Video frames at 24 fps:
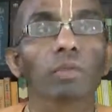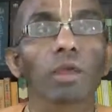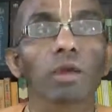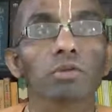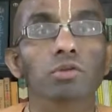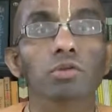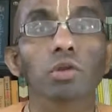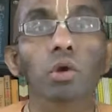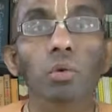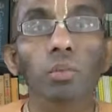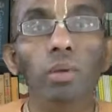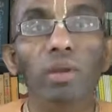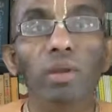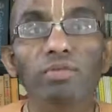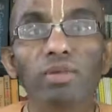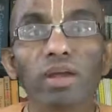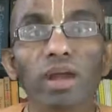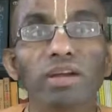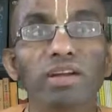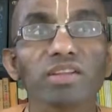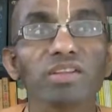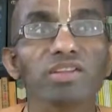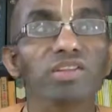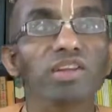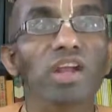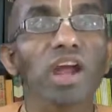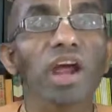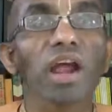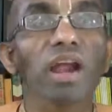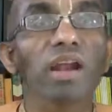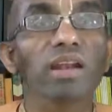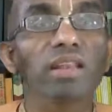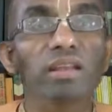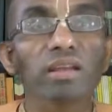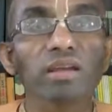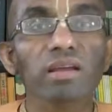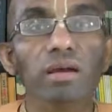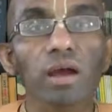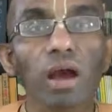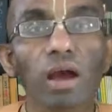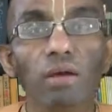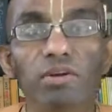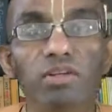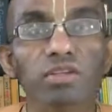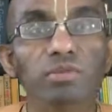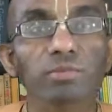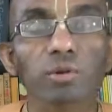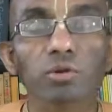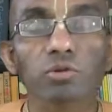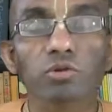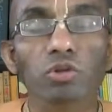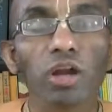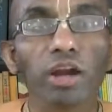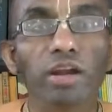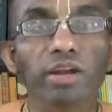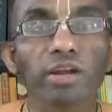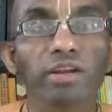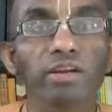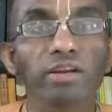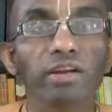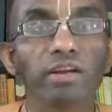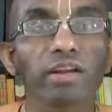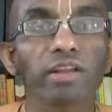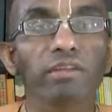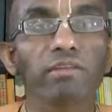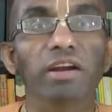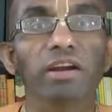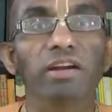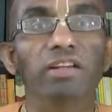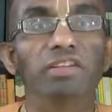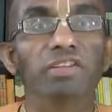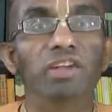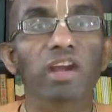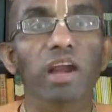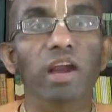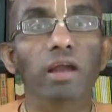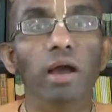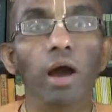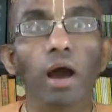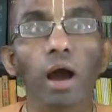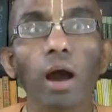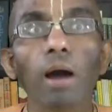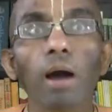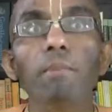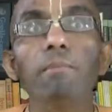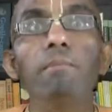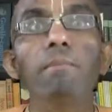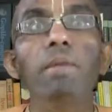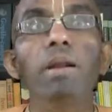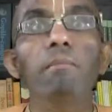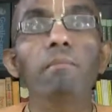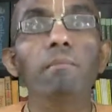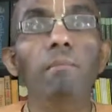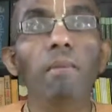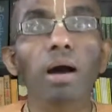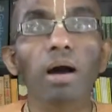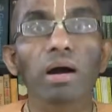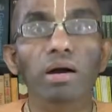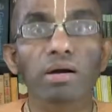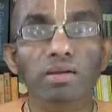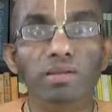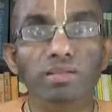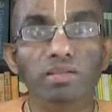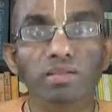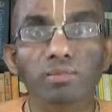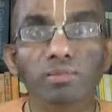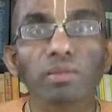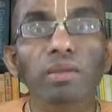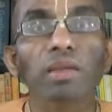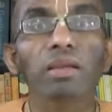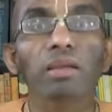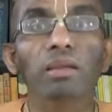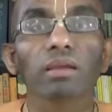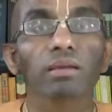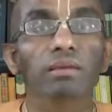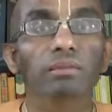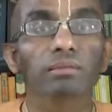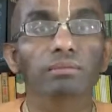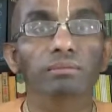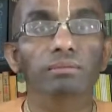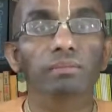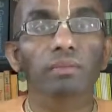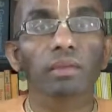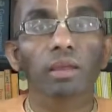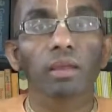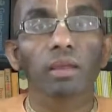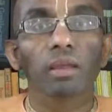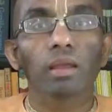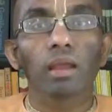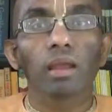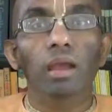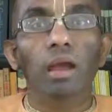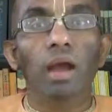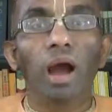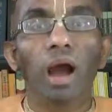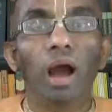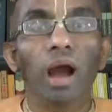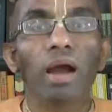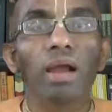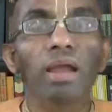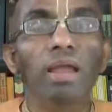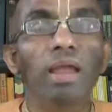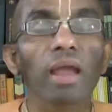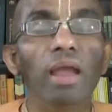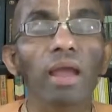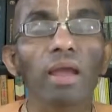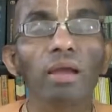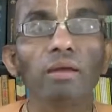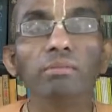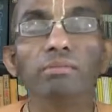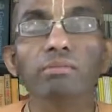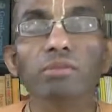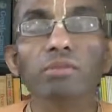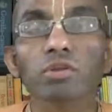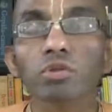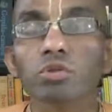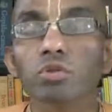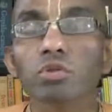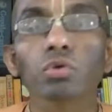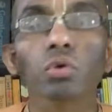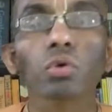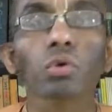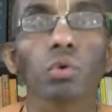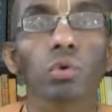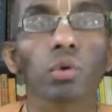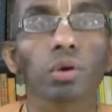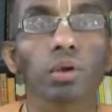So when we understand our spiritual identity, we understand Aham Brahmasmi, I am the soul.